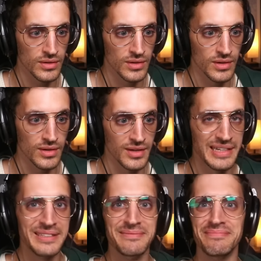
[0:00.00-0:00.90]
dirty.
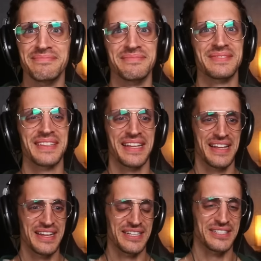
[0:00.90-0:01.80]
So that's what I'm
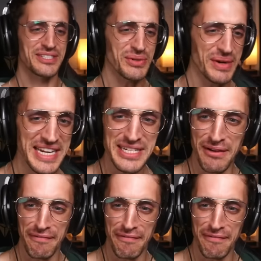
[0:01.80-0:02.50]
doing. Dude, he's a